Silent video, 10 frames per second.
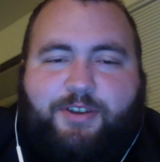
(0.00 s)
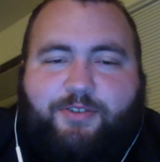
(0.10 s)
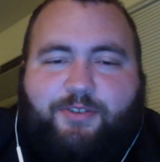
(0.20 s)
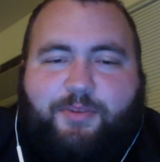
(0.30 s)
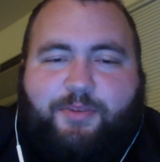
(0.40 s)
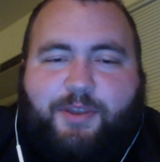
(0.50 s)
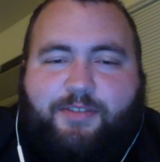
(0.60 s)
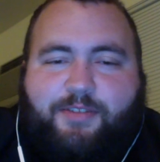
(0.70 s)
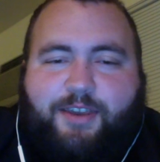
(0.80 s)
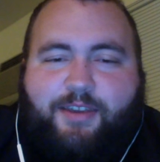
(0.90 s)
So I mean, I'll
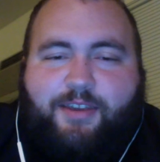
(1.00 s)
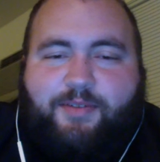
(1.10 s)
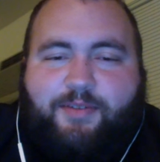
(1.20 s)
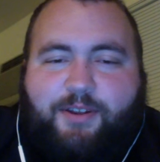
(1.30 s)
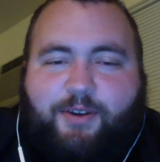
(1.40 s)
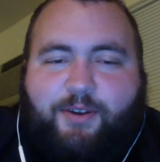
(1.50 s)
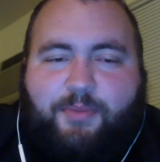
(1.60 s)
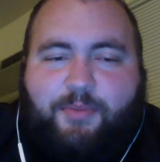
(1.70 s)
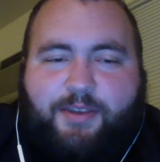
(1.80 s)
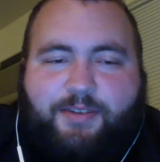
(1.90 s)
take it in a heartbeat.